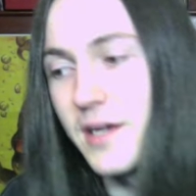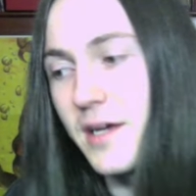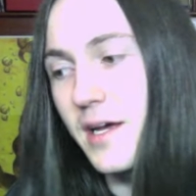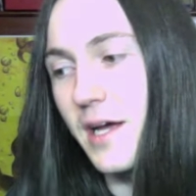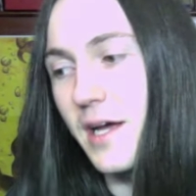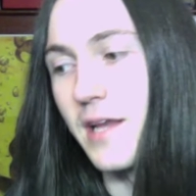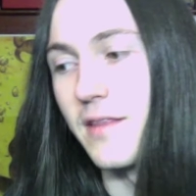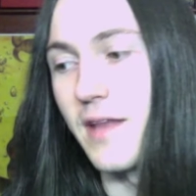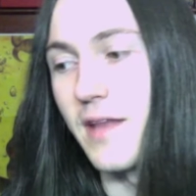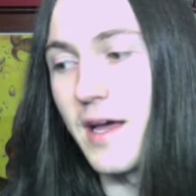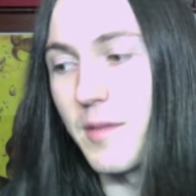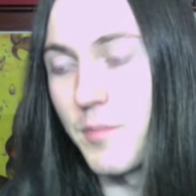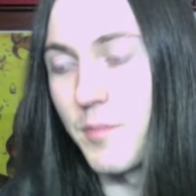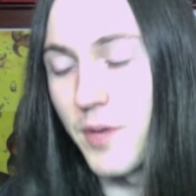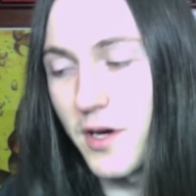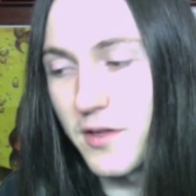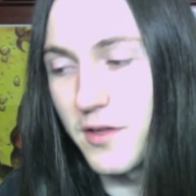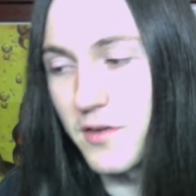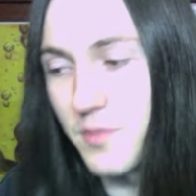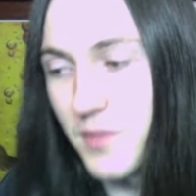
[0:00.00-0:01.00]
And that
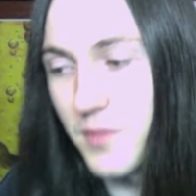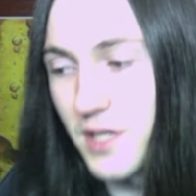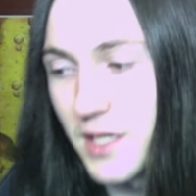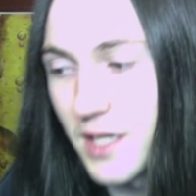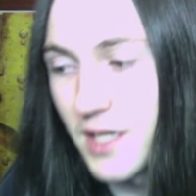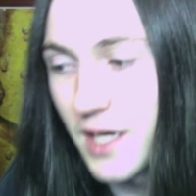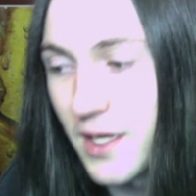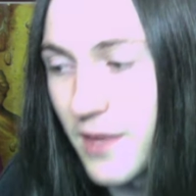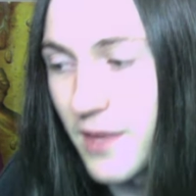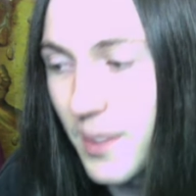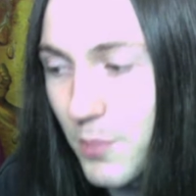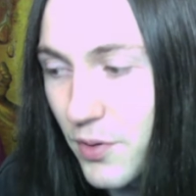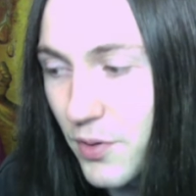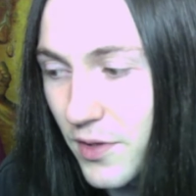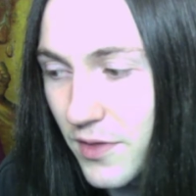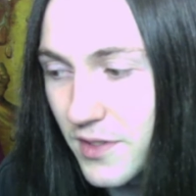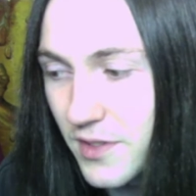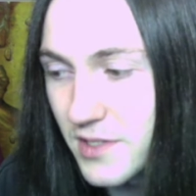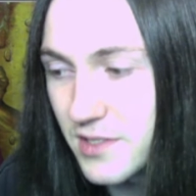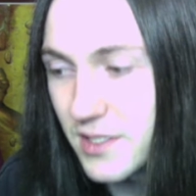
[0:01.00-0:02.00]
bothered me. And they put
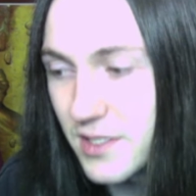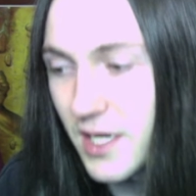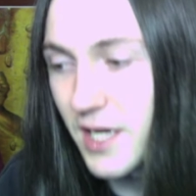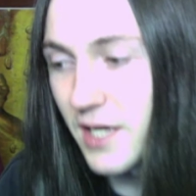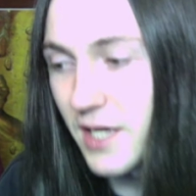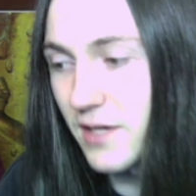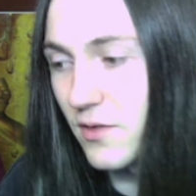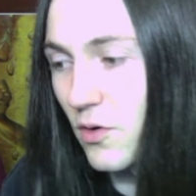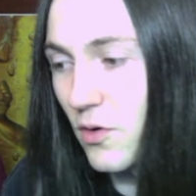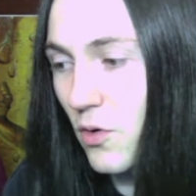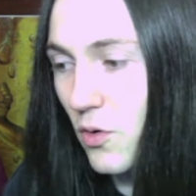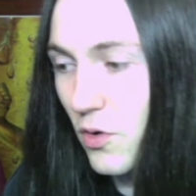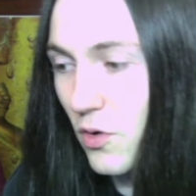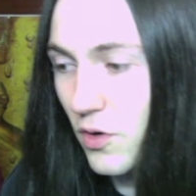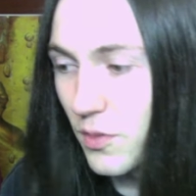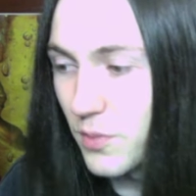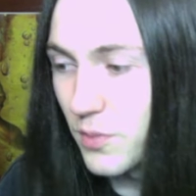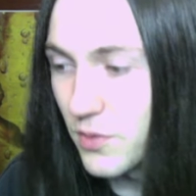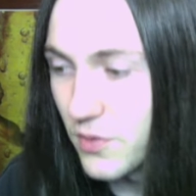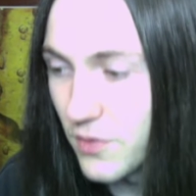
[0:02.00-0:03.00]
this like
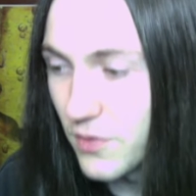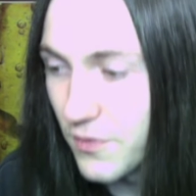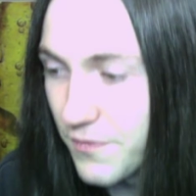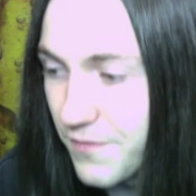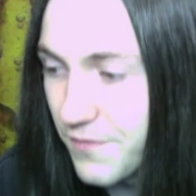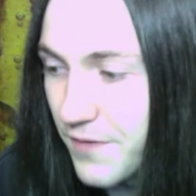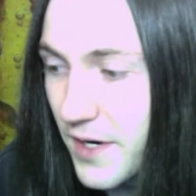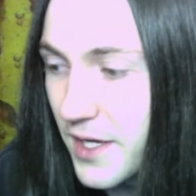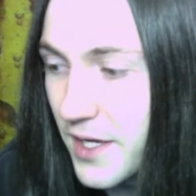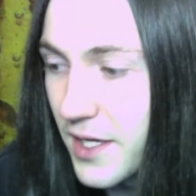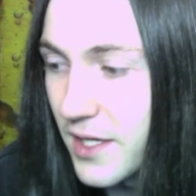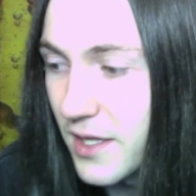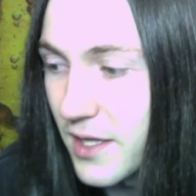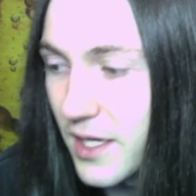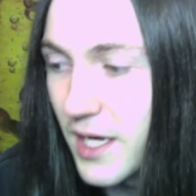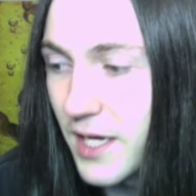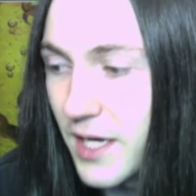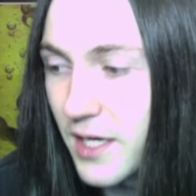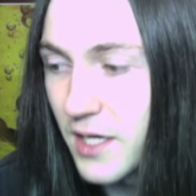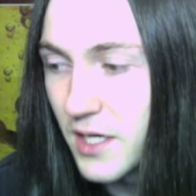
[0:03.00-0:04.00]
horrible fucking
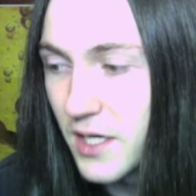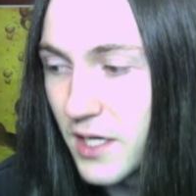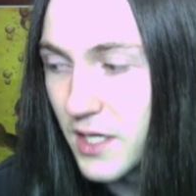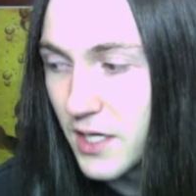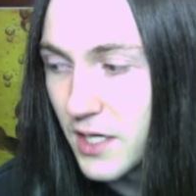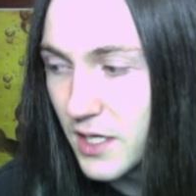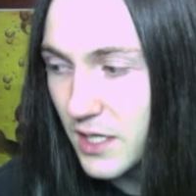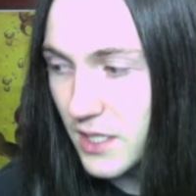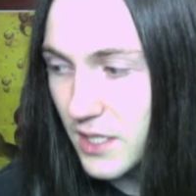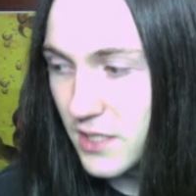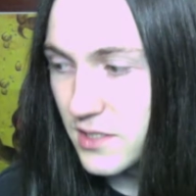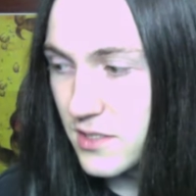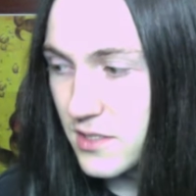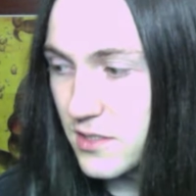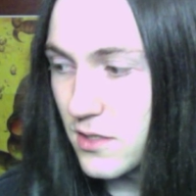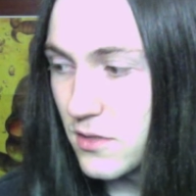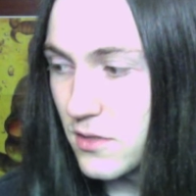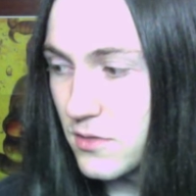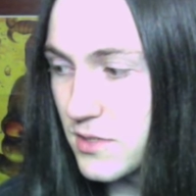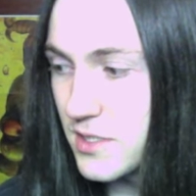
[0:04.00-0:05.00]
like it's
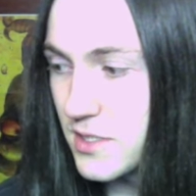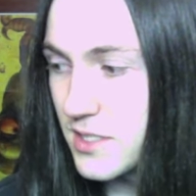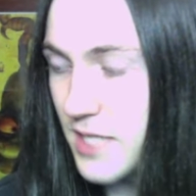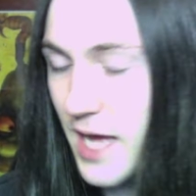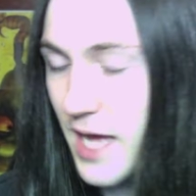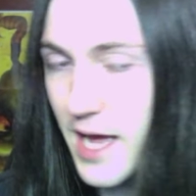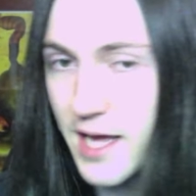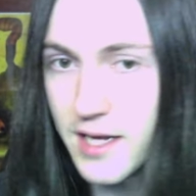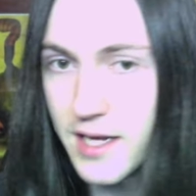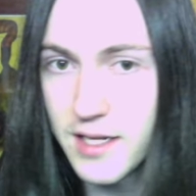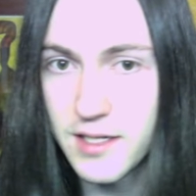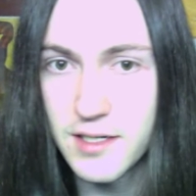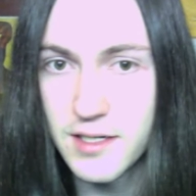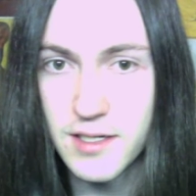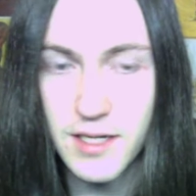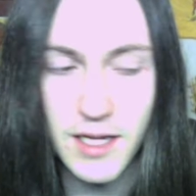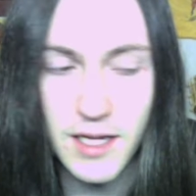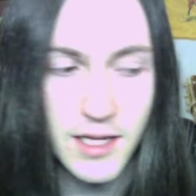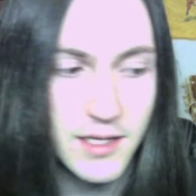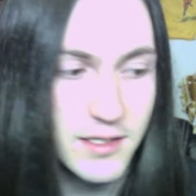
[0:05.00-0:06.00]
so sad
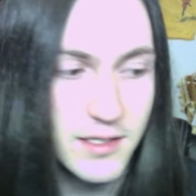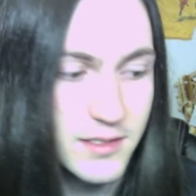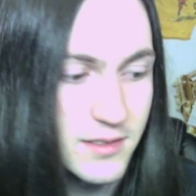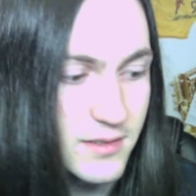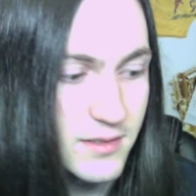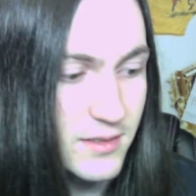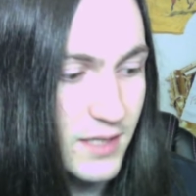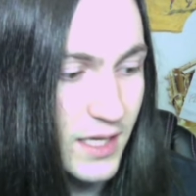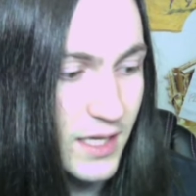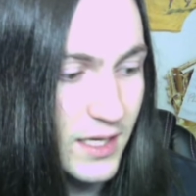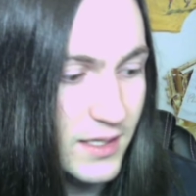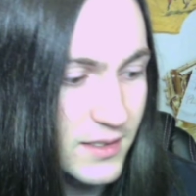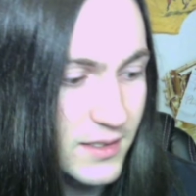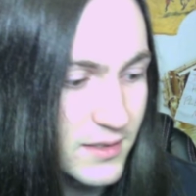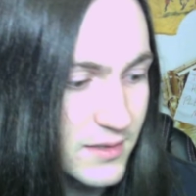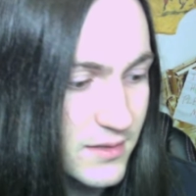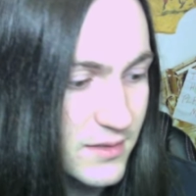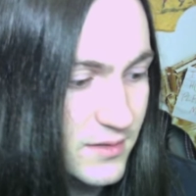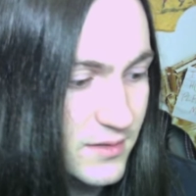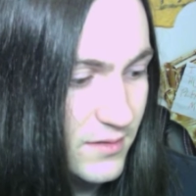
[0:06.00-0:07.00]
and and and
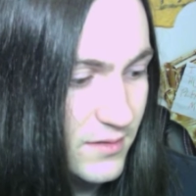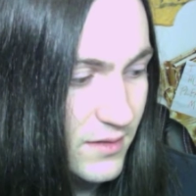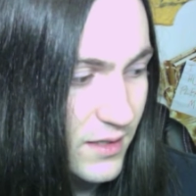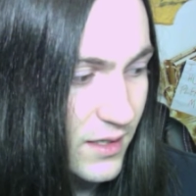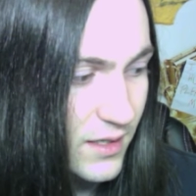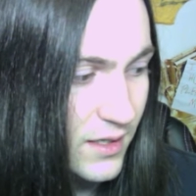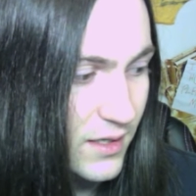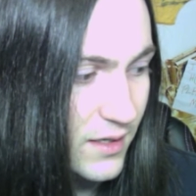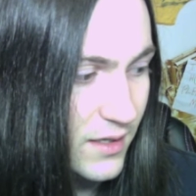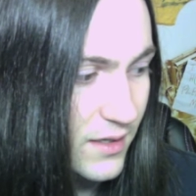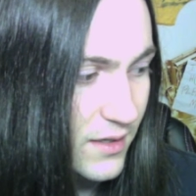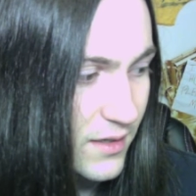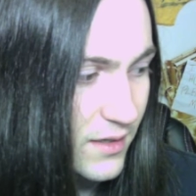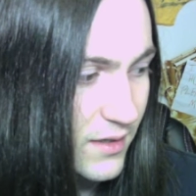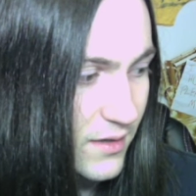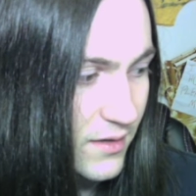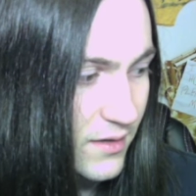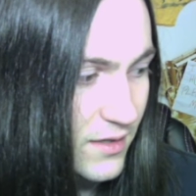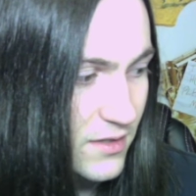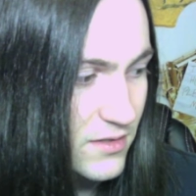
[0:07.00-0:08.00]
uh,
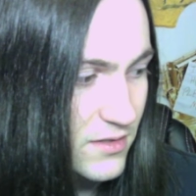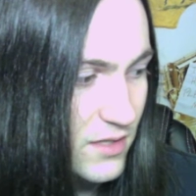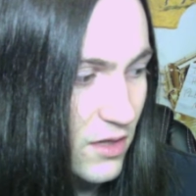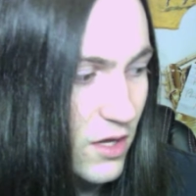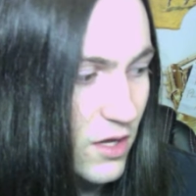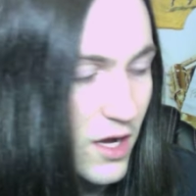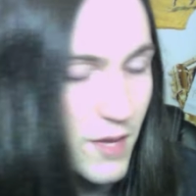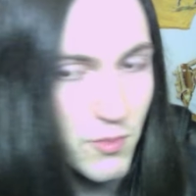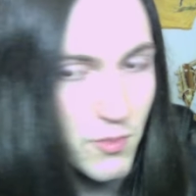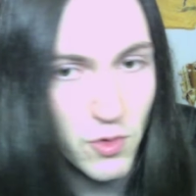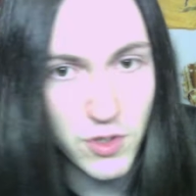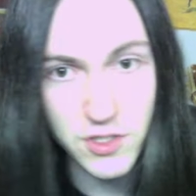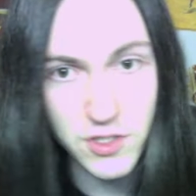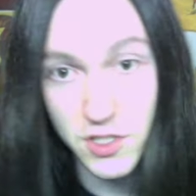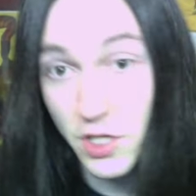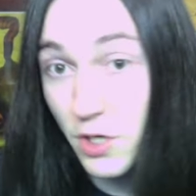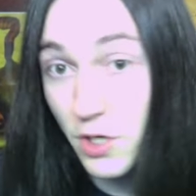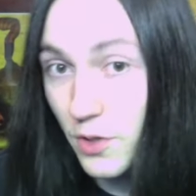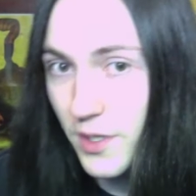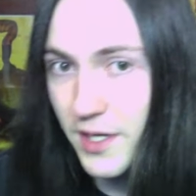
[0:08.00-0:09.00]
there's a lot more
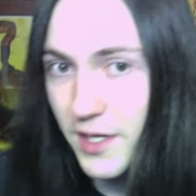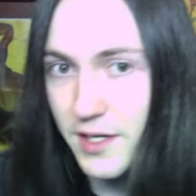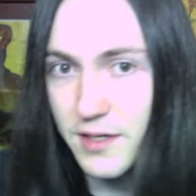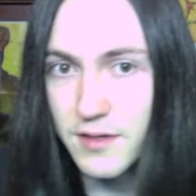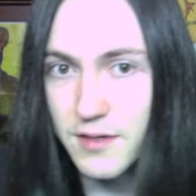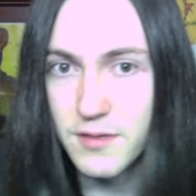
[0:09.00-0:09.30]
to it